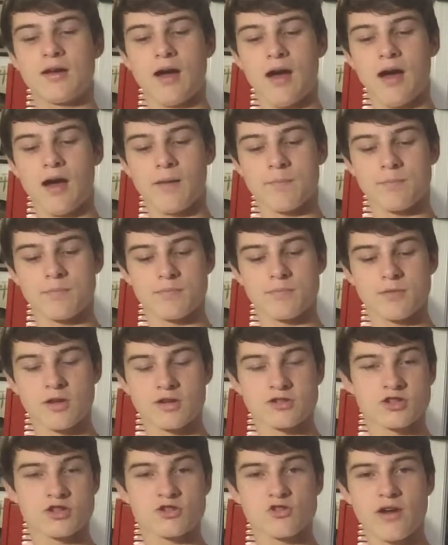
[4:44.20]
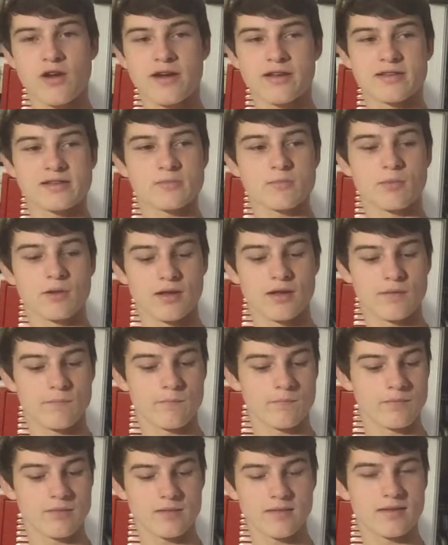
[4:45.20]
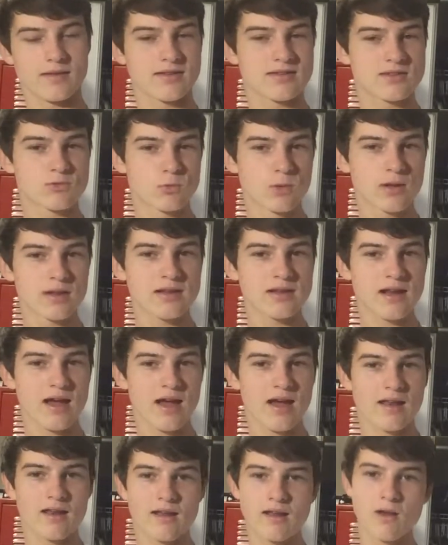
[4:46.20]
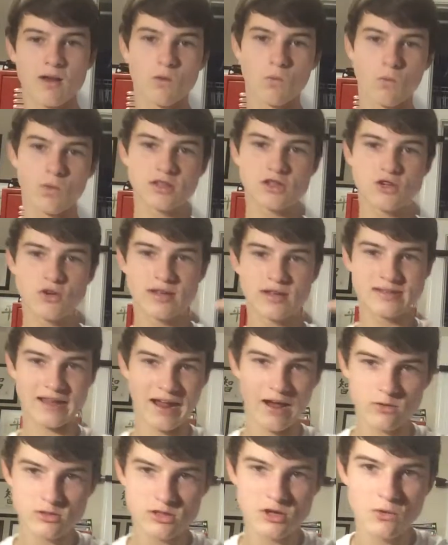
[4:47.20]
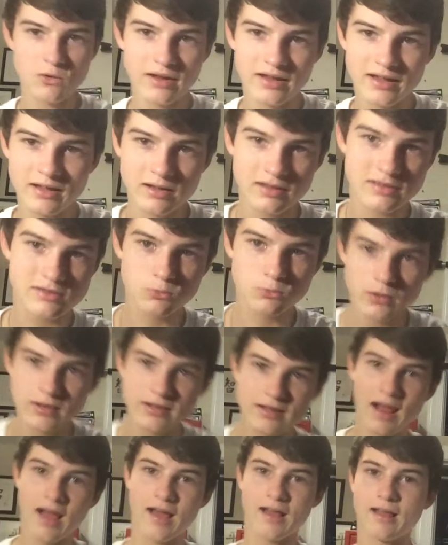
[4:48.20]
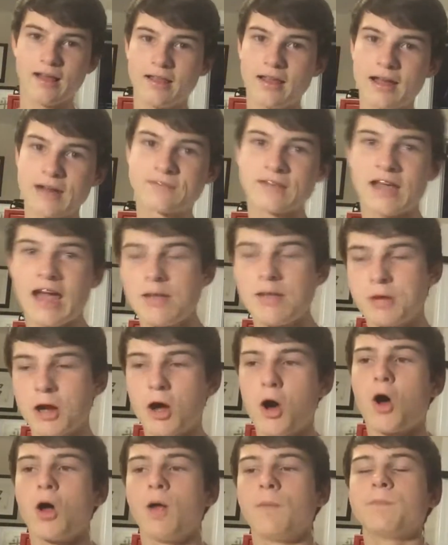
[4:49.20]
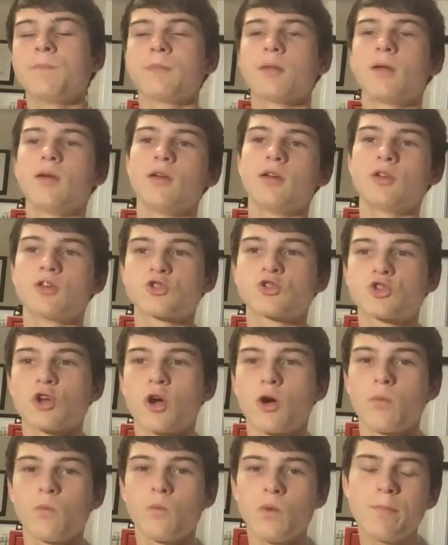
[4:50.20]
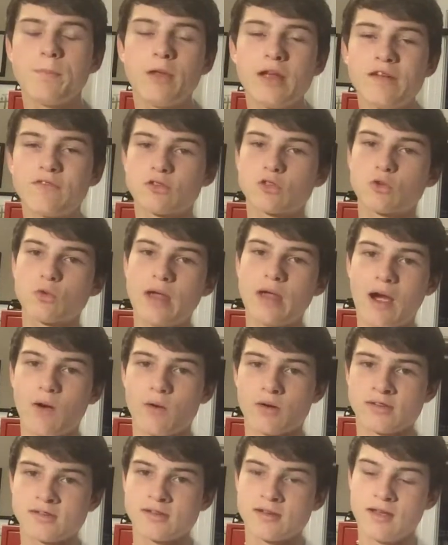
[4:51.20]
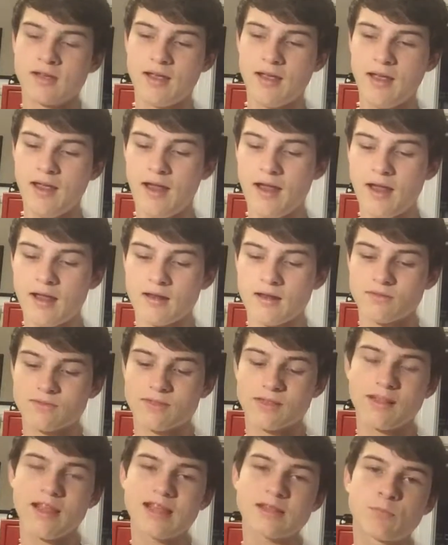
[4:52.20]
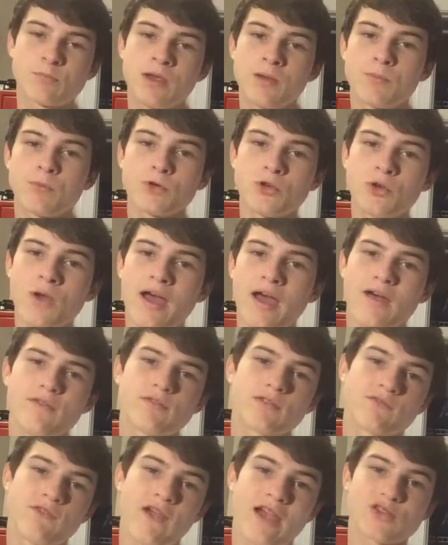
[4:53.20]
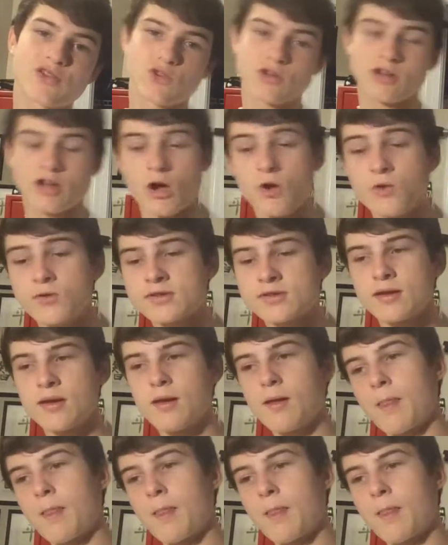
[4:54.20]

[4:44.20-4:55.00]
Dungeons and Dragons. But it's really not. Once you get down to it, it's really not a lot of time at all. So we played for 3 hours. And the less people you have, the faster it goes.